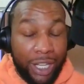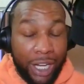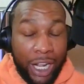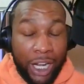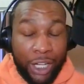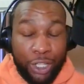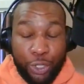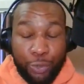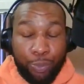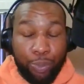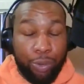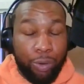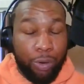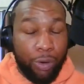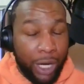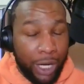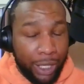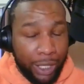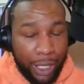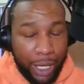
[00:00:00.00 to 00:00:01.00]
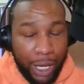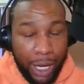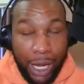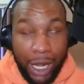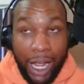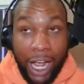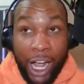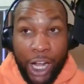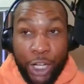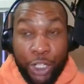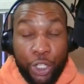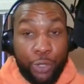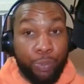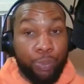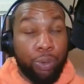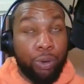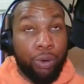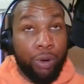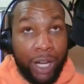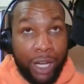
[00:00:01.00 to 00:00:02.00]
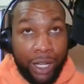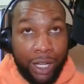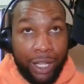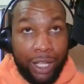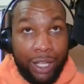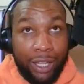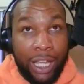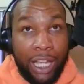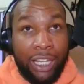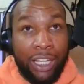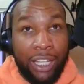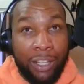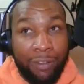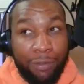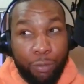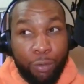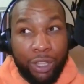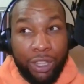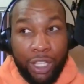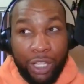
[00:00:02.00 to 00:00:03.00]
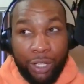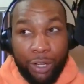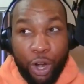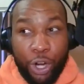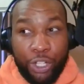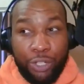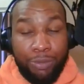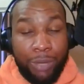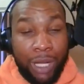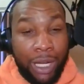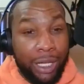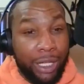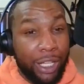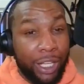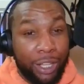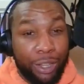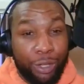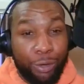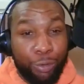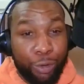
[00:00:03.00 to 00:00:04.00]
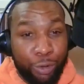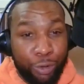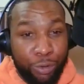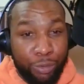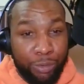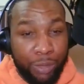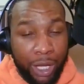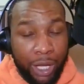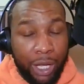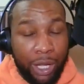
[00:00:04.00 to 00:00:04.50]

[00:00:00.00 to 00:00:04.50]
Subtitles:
I just pray that even with Arch Manning in the room,